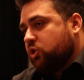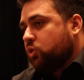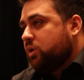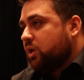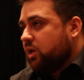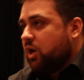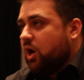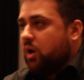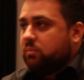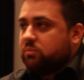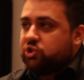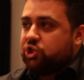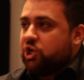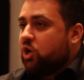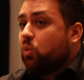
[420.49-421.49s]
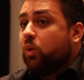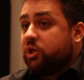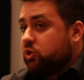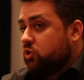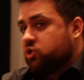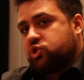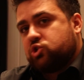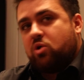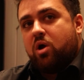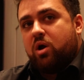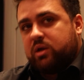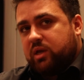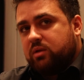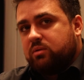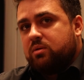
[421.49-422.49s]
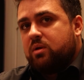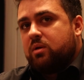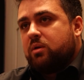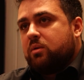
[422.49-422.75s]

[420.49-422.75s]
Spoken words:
you can come, share what you're strong in,